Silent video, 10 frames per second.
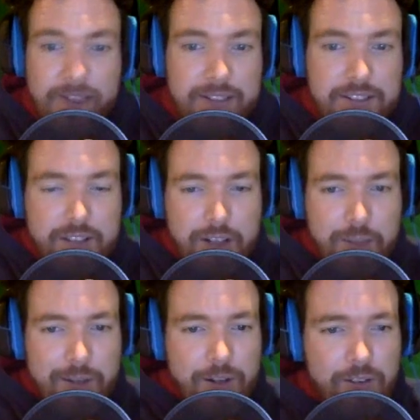to talk
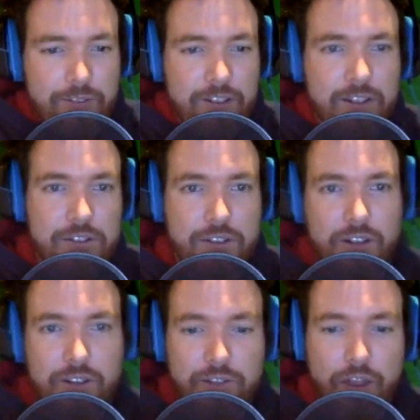about all the videos
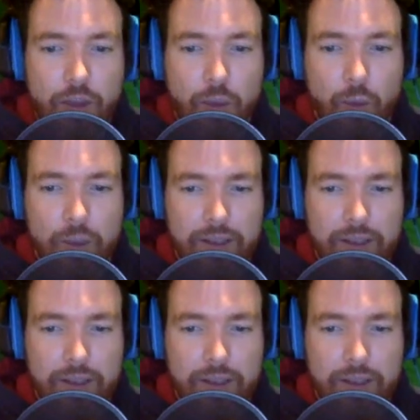of the week.